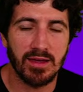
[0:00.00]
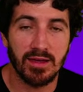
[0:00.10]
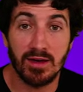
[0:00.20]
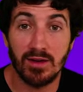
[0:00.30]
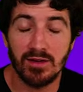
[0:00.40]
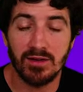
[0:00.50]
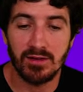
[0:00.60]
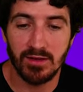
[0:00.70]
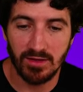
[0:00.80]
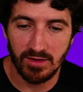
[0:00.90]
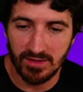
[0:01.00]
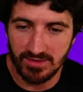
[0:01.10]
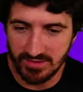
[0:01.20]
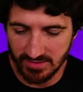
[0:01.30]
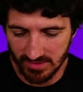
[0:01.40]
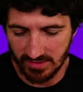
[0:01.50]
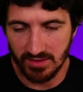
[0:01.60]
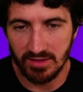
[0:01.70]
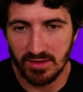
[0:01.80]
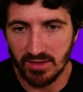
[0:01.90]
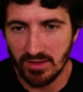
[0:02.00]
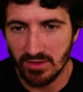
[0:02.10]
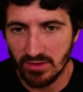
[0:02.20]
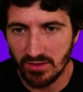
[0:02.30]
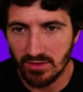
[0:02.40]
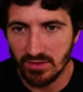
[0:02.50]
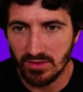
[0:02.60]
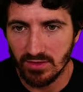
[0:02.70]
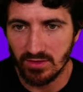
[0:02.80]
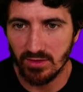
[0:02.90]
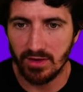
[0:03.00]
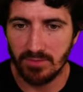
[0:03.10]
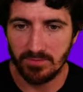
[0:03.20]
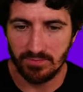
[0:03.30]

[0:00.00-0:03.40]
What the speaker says: hard? Like, let's see here. Okay.